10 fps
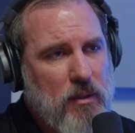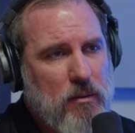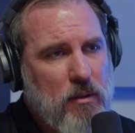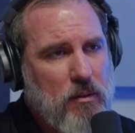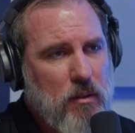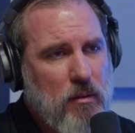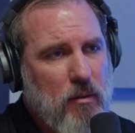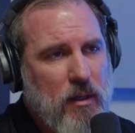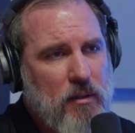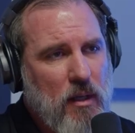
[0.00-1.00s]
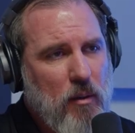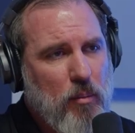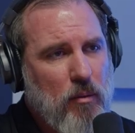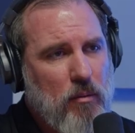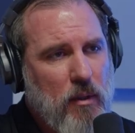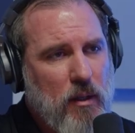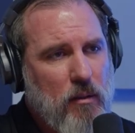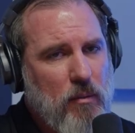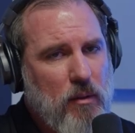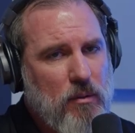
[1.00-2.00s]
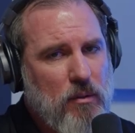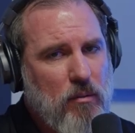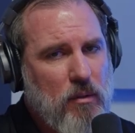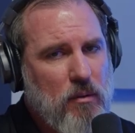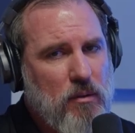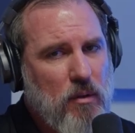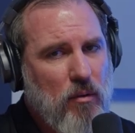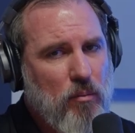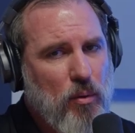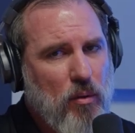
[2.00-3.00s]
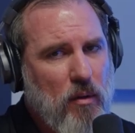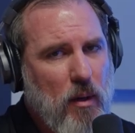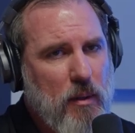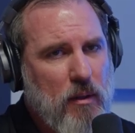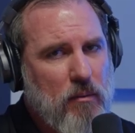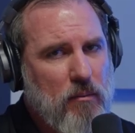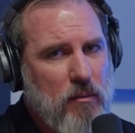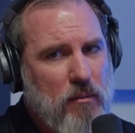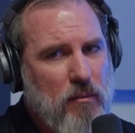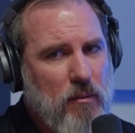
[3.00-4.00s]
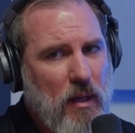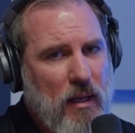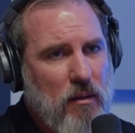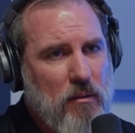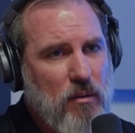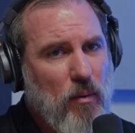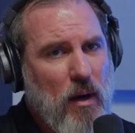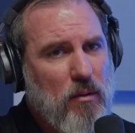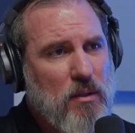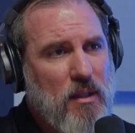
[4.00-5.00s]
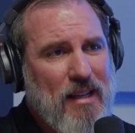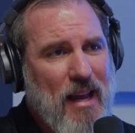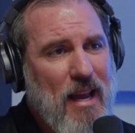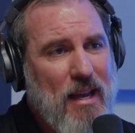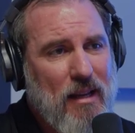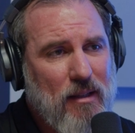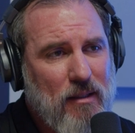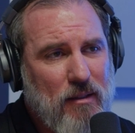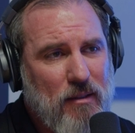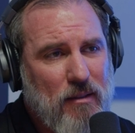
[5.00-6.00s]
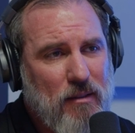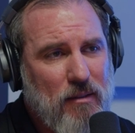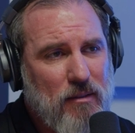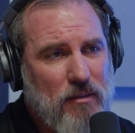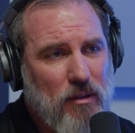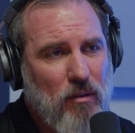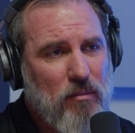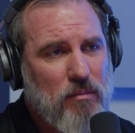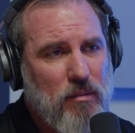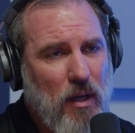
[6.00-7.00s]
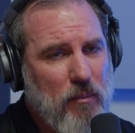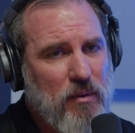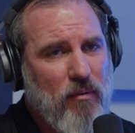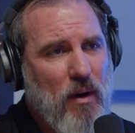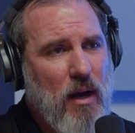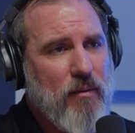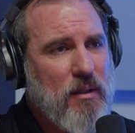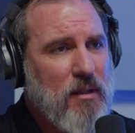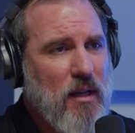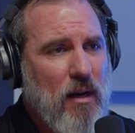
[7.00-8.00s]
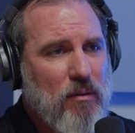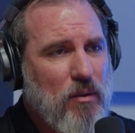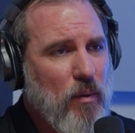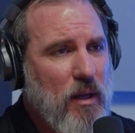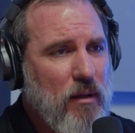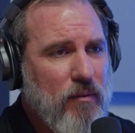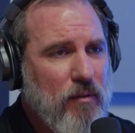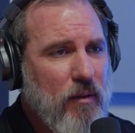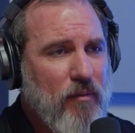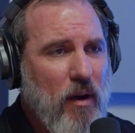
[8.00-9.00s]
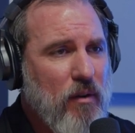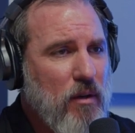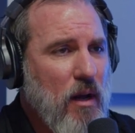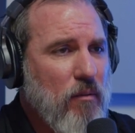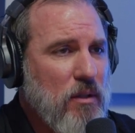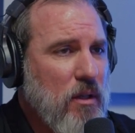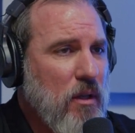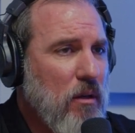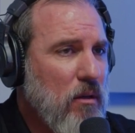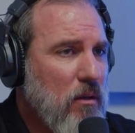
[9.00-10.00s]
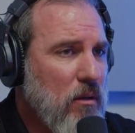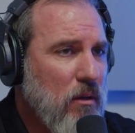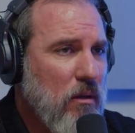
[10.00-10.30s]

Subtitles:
Emmons, he's a great example. Like he was doing his own programming like 2 hours a day. So times 5, that's 10 hours a week, 500 hours a year,